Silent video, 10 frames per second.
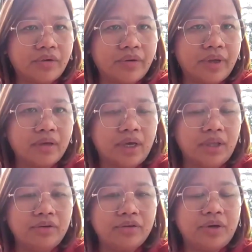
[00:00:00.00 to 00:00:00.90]
Sorry.
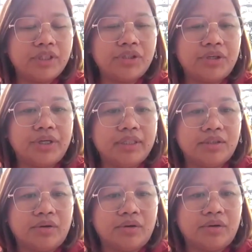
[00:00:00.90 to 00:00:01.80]
Can you reshare
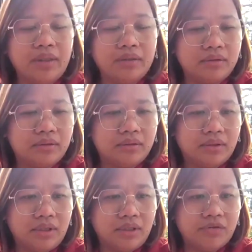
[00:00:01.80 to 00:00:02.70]
that screen?
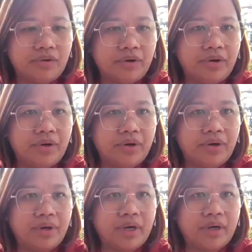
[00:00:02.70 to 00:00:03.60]
It's for,
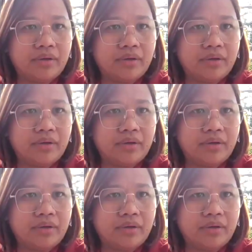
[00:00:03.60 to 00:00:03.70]
okay.